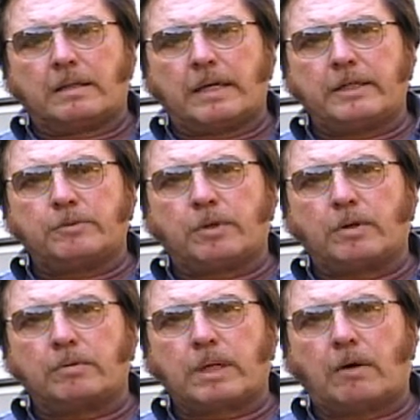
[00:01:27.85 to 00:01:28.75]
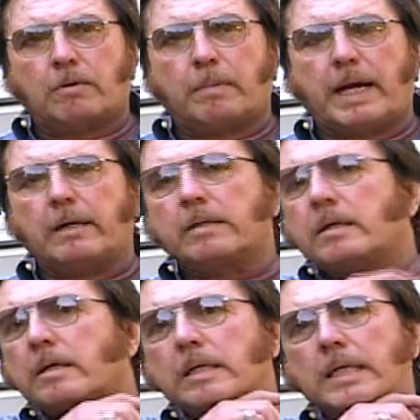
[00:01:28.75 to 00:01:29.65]
The things we're going to talk about
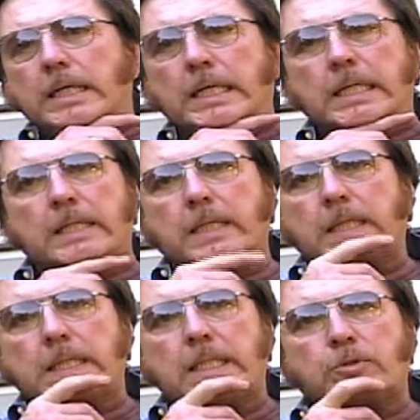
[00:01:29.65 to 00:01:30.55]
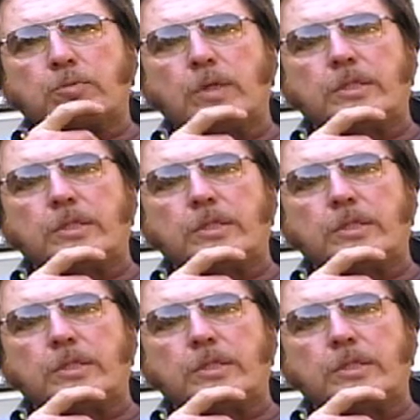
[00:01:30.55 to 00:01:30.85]
is